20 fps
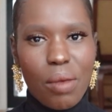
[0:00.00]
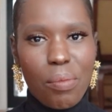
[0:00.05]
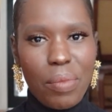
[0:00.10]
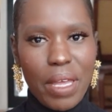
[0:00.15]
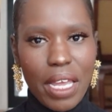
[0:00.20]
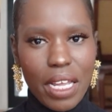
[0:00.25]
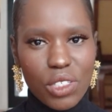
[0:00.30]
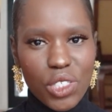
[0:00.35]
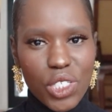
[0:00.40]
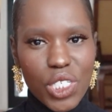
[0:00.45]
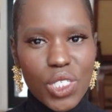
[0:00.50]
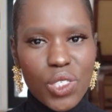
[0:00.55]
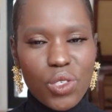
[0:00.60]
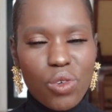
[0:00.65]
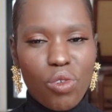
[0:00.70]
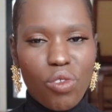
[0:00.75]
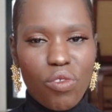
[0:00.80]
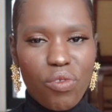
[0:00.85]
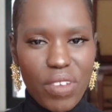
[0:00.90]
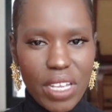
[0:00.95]
pictures
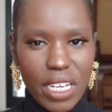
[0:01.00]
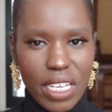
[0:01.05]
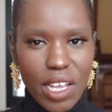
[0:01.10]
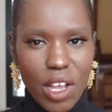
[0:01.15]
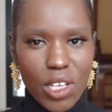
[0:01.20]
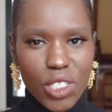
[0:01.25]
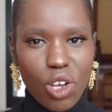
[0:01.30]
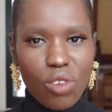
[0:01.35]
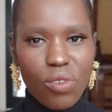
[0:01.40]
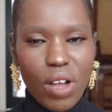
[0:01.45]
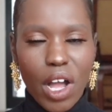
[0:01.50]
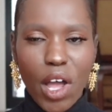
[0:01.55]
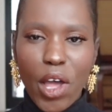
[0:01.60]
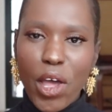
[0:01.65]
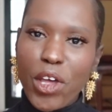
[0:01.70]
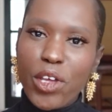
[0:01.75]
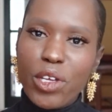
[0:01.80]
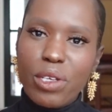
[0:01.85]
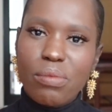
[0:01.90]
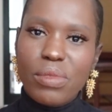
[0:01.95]
or videos of our
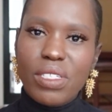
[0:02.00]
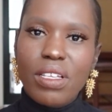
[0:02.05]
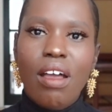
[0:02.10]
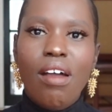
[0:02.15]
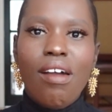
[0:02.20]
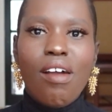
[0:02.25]
homes